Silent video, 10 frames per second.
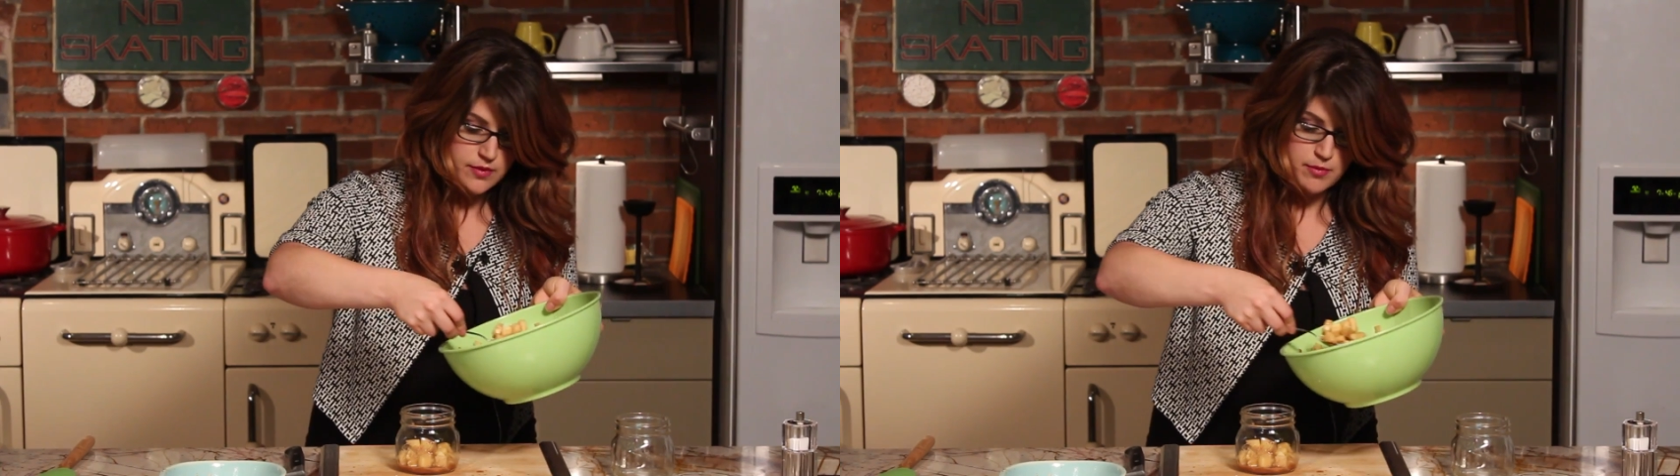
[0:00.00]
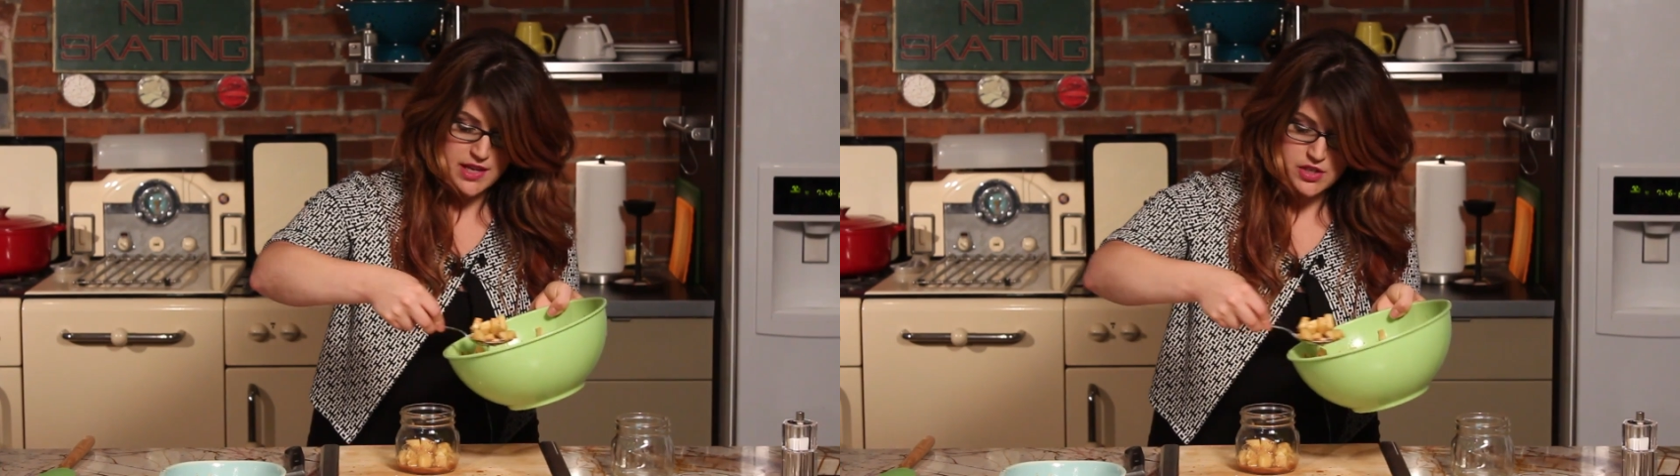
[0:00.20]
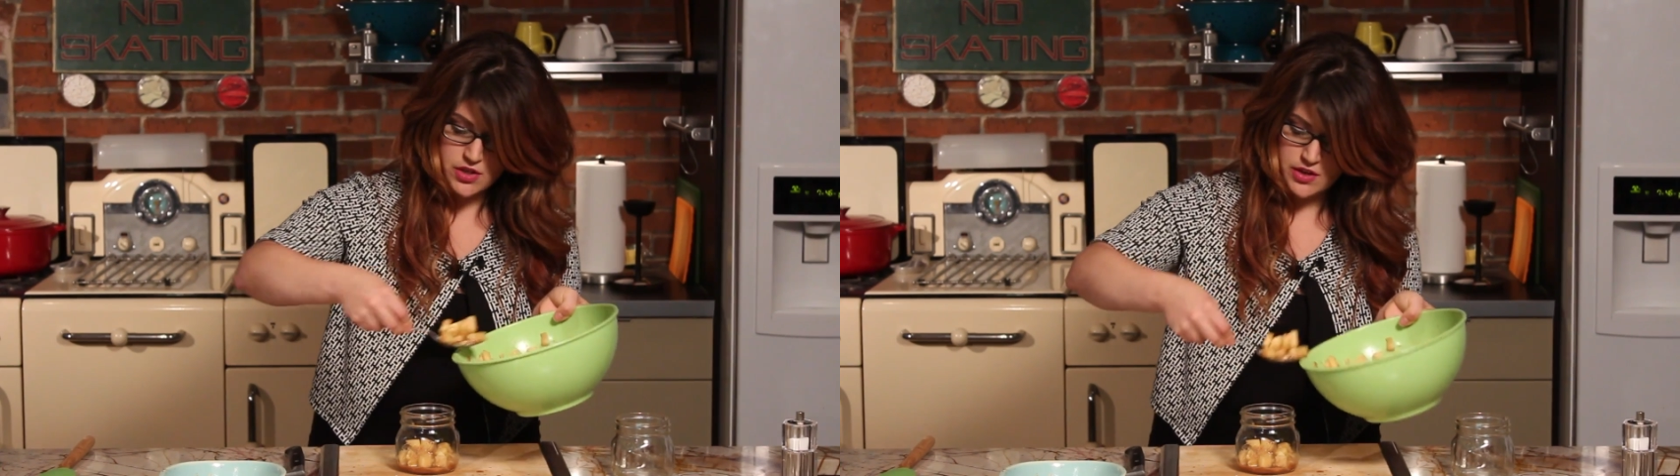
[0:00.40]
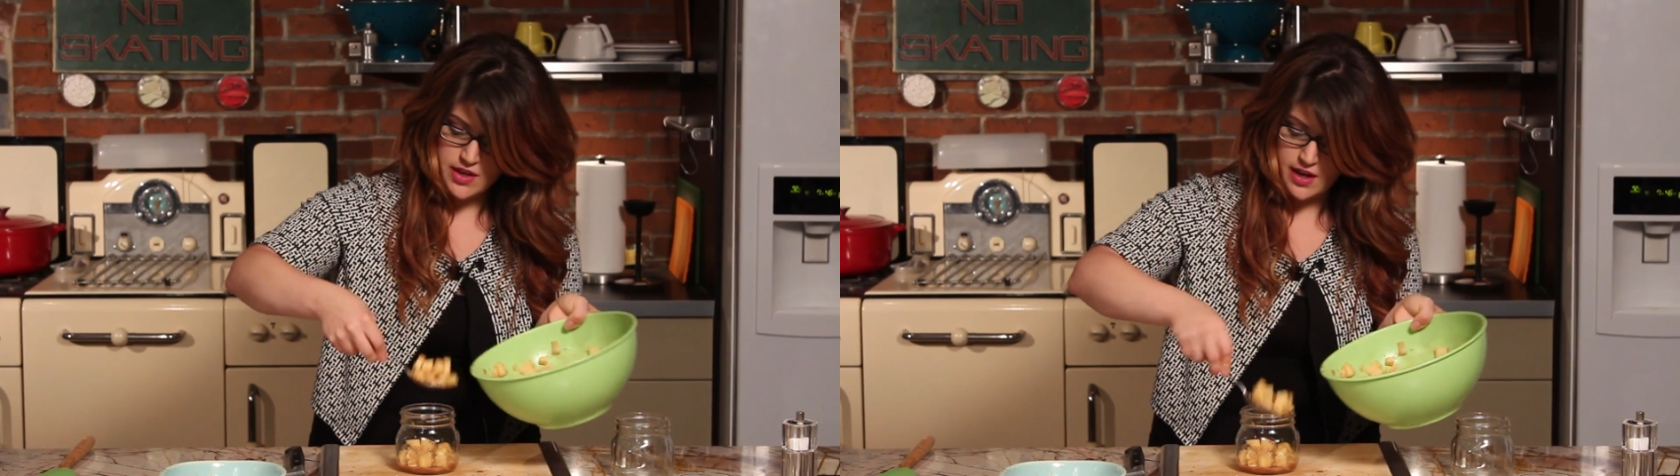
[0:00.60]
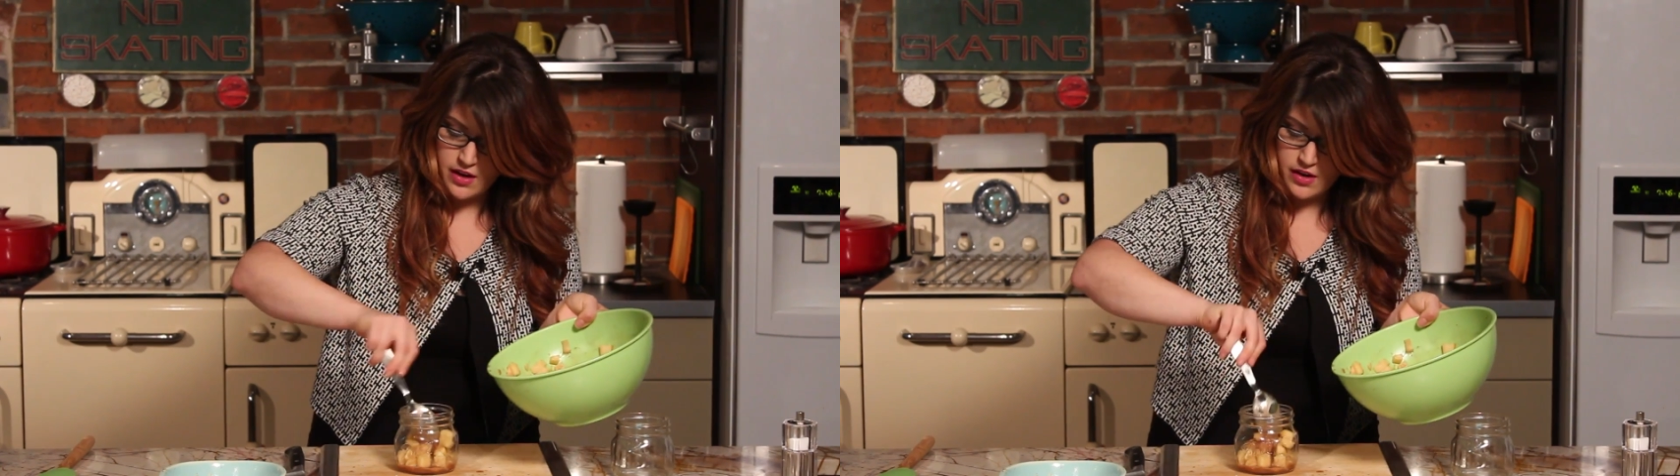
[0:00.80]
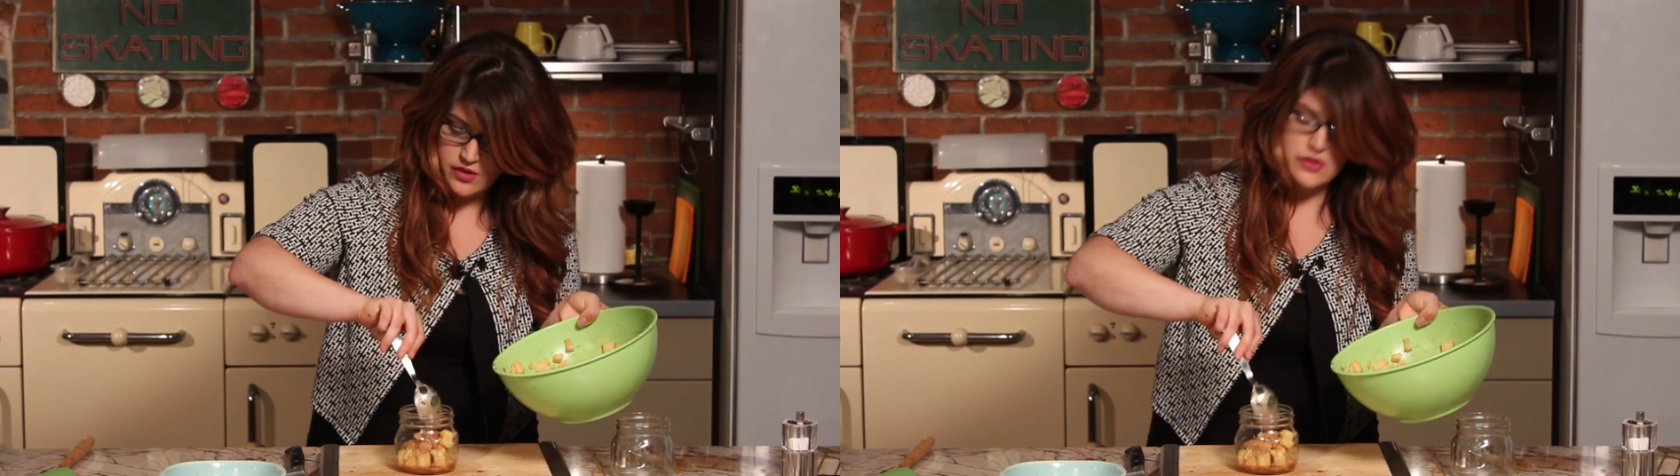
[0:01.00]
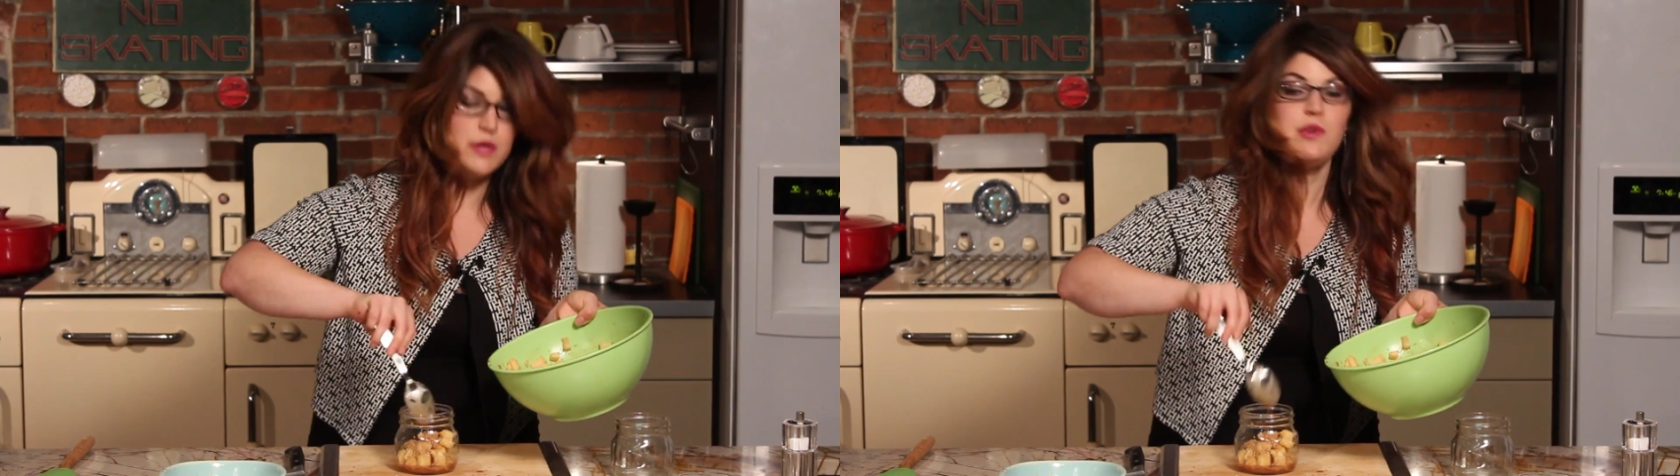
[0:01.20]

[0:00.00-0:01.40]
Make sure you get all those